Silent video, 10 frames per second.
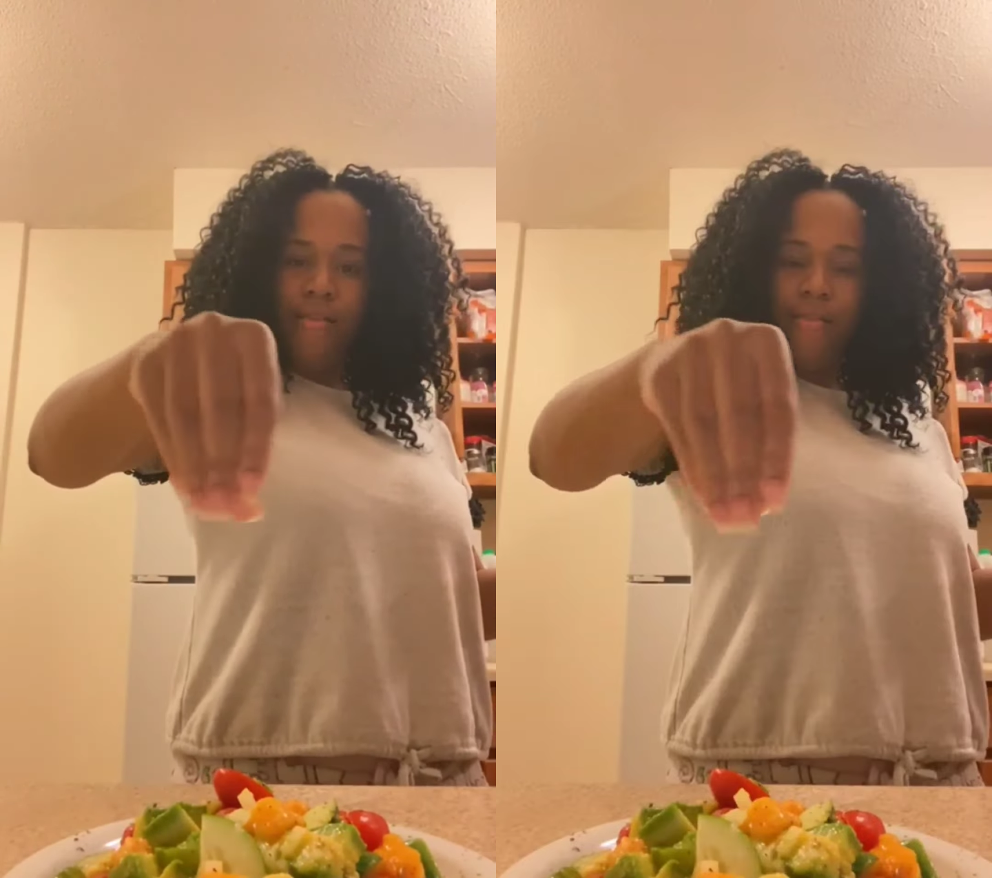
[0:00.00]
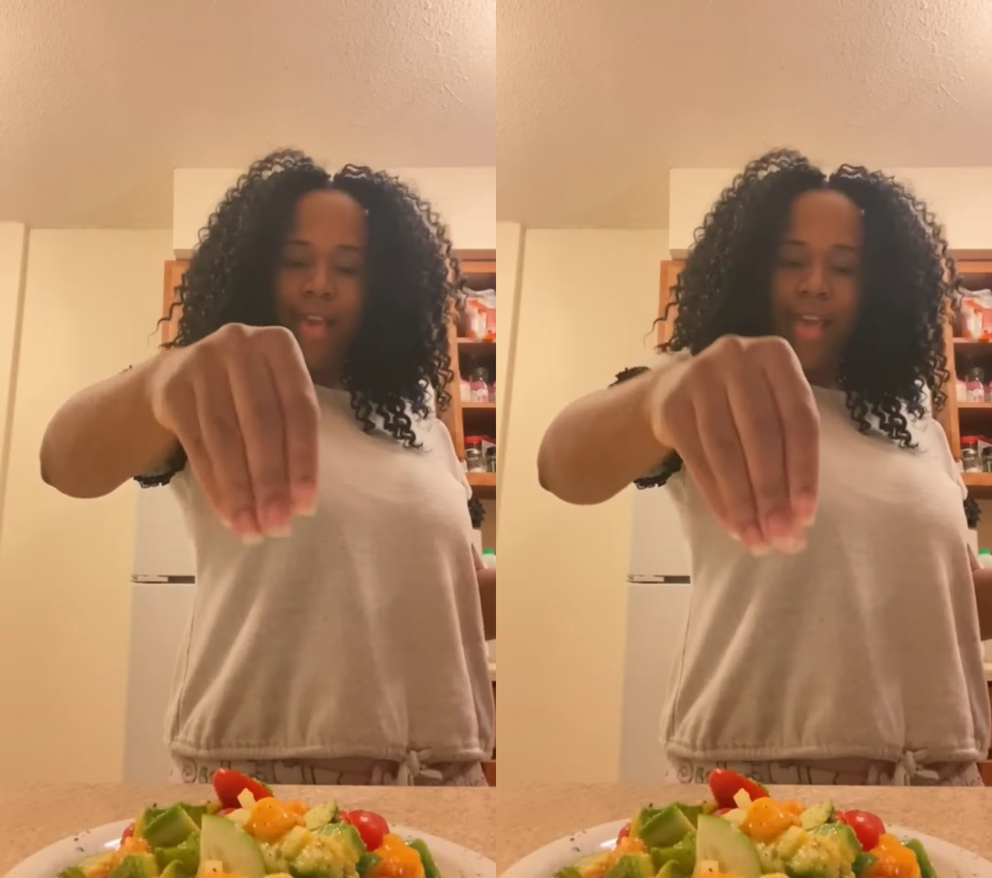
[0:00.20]

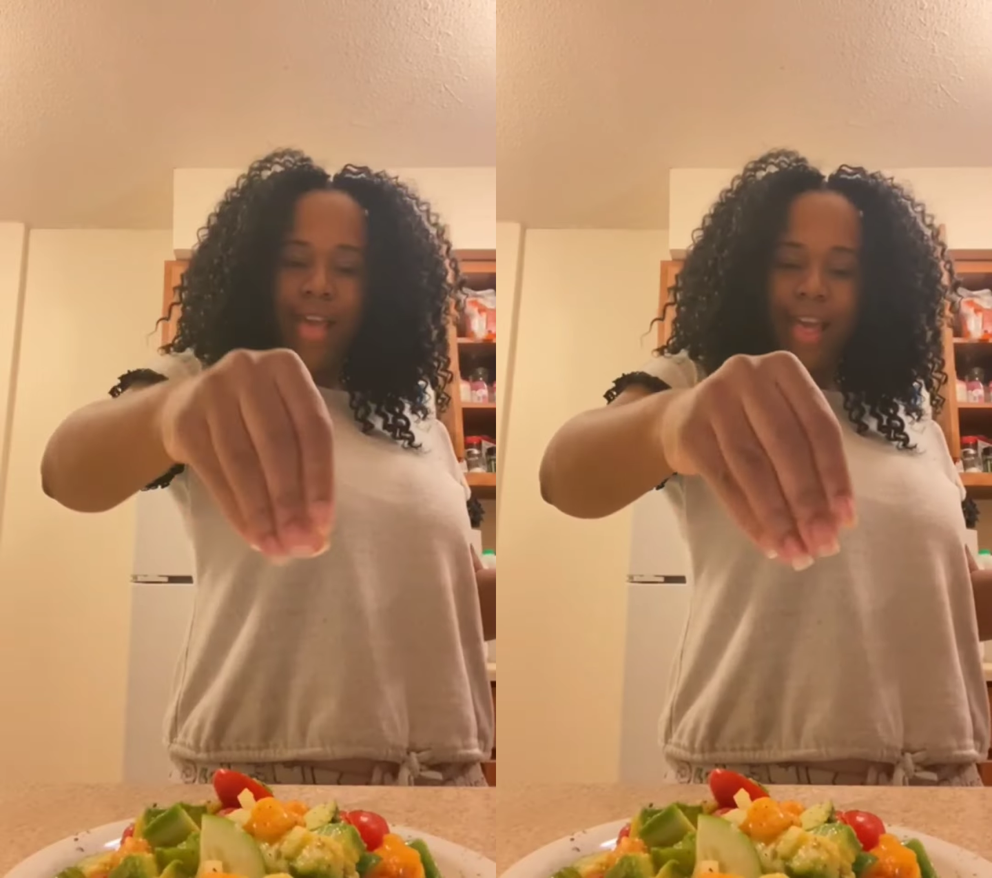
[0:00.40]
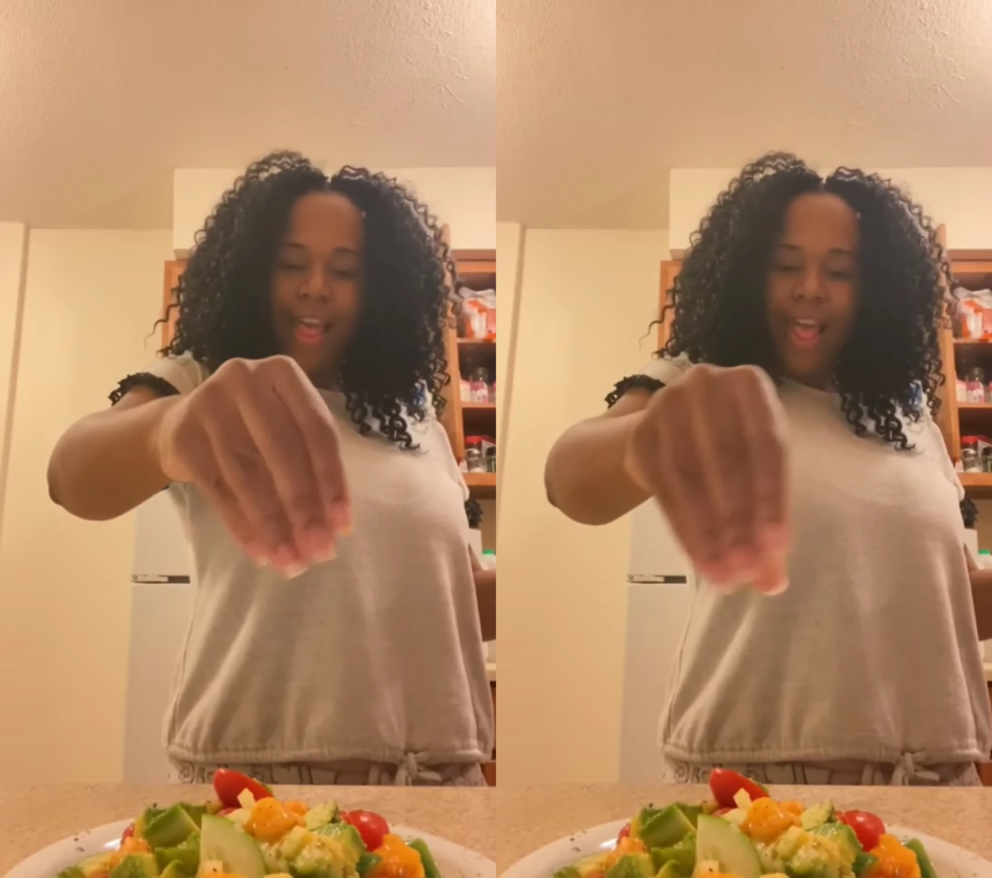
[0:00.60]

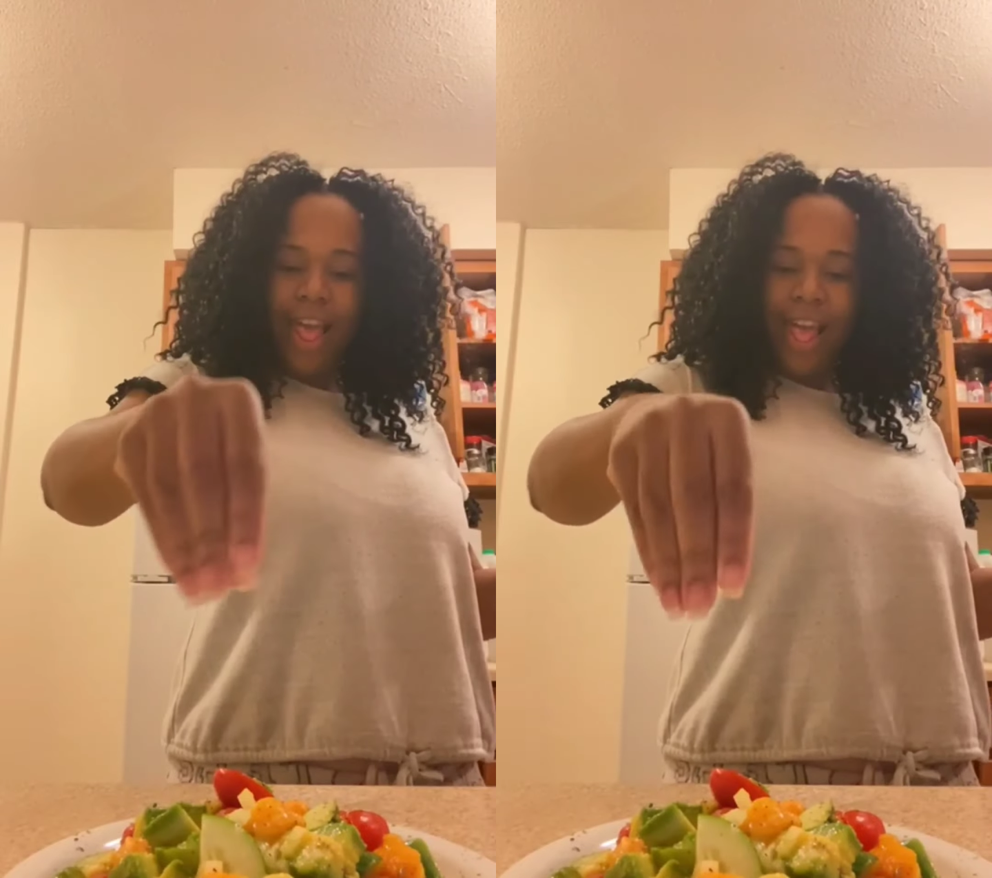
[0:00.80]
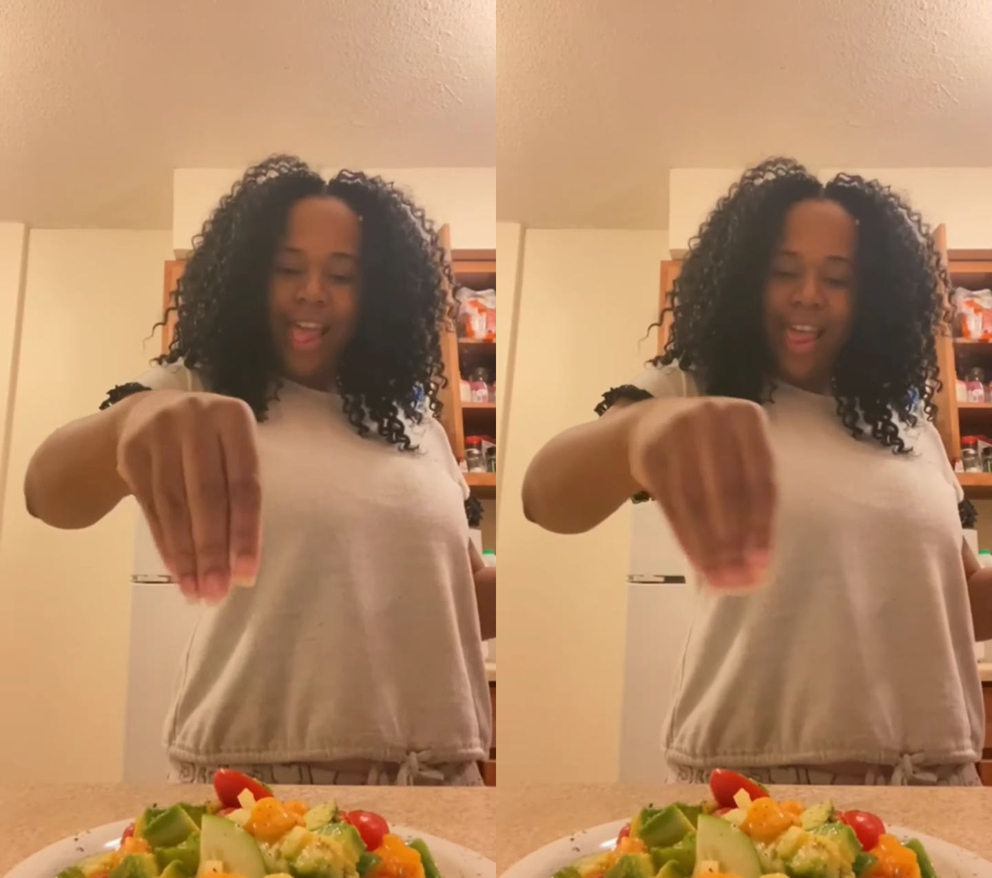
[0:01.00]

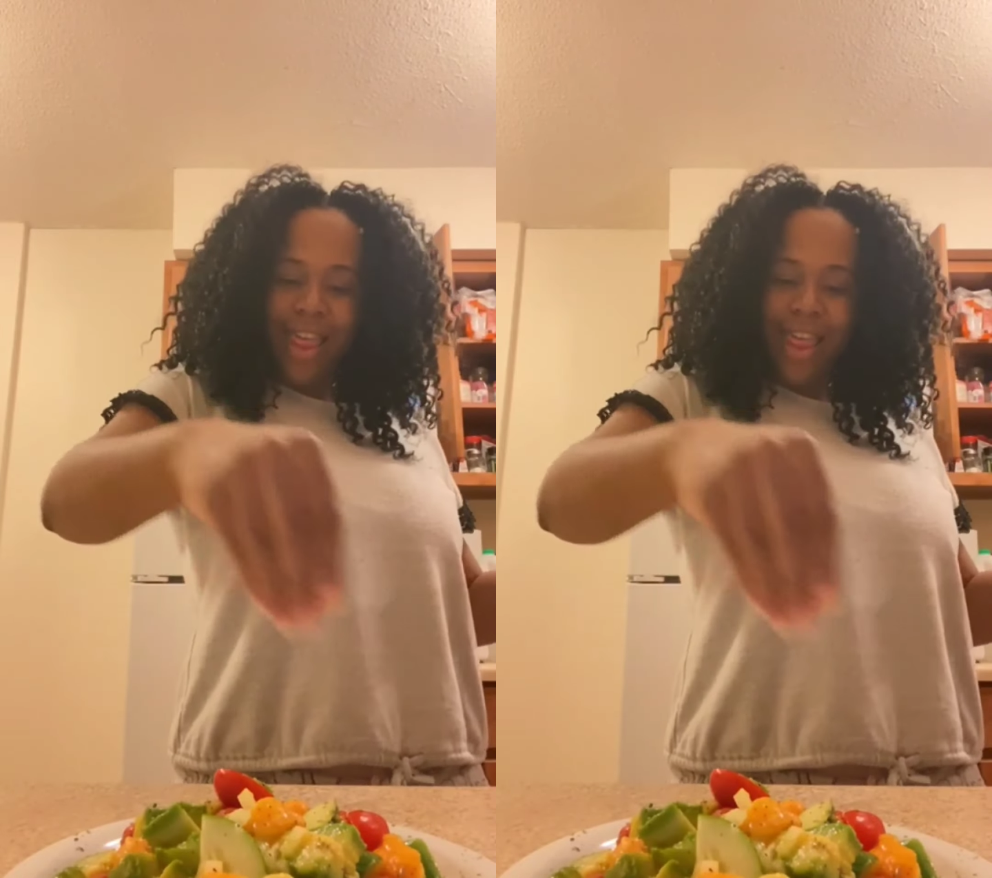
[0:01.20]
Yeah.